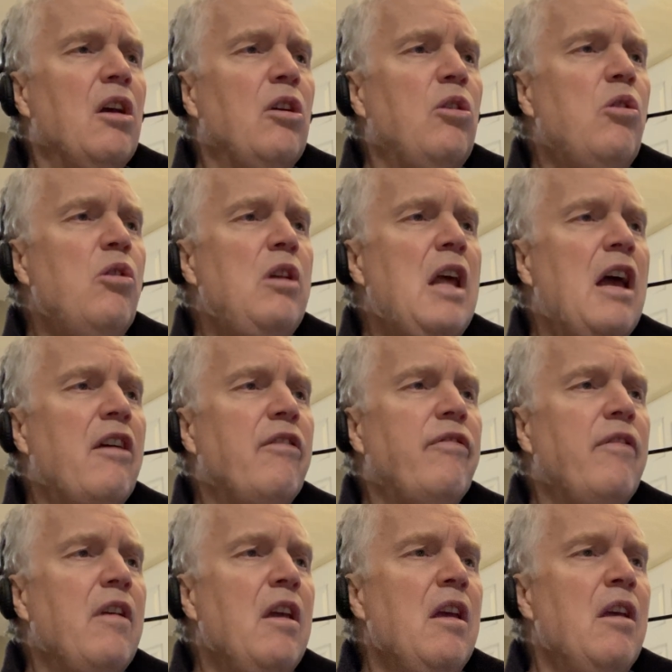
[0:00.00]
could
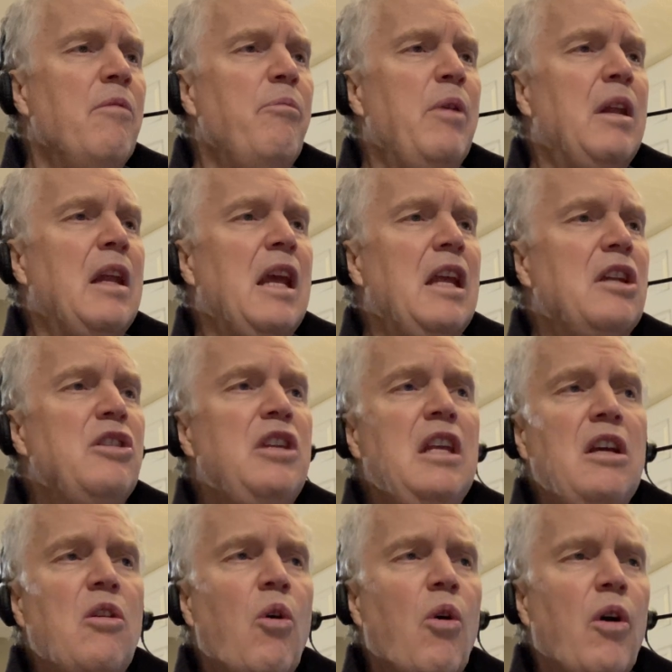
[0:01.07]
have been a
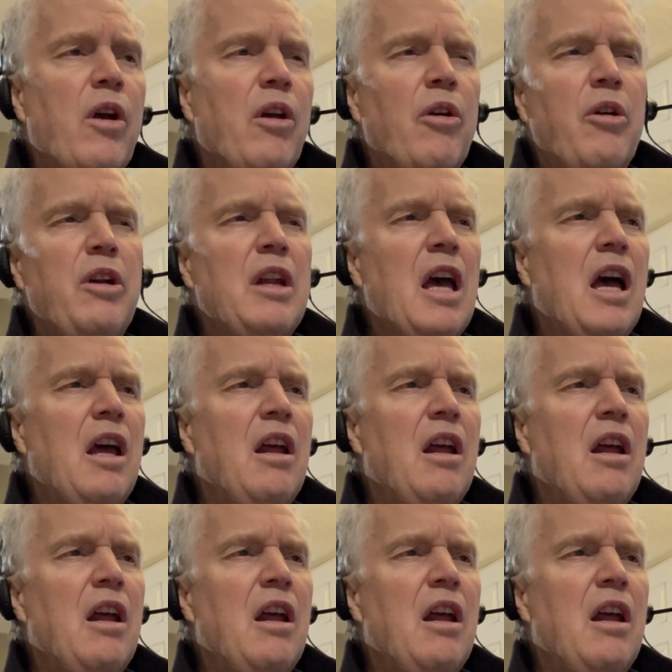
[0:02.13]
decoy or